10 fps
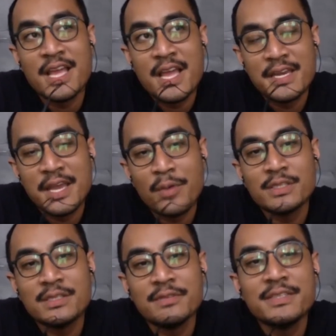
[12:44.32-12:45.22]
that
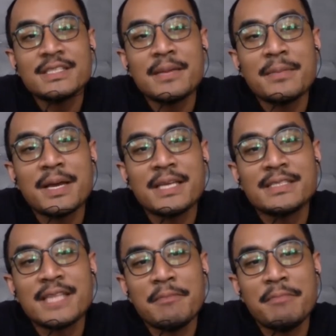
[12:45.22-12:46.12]
was the first time I
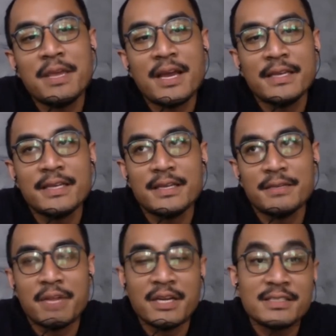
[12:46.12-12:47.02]
stand behind the
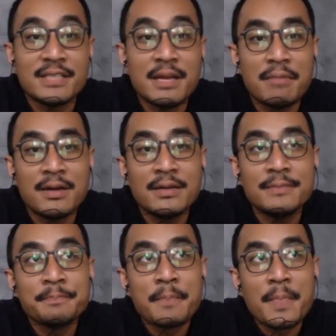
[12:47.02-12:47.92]
barista bar.
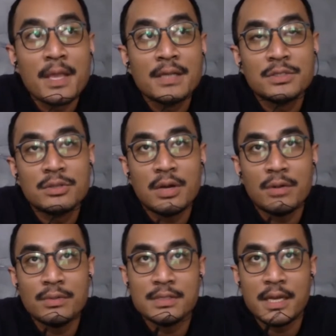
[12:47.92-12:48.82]
So I
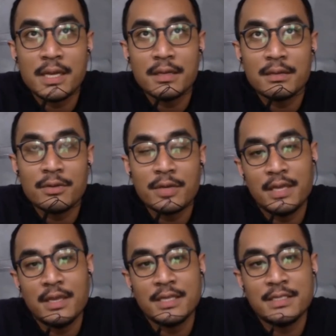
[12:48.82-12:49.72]
was like, okay,
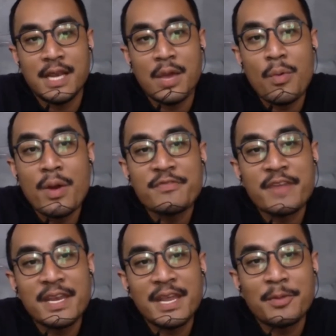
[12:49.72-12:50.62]
I said like one
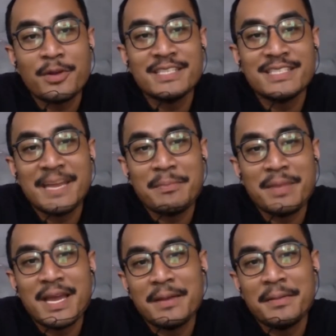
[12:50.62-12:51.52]
fine day I'm going to stand
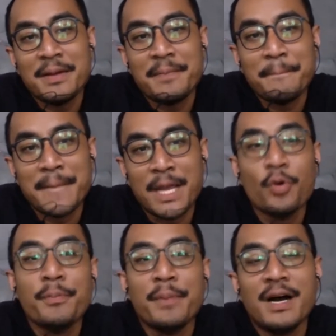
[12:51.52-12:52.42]
behind my
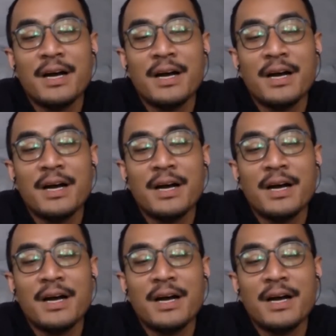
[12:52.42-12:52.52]
own bar.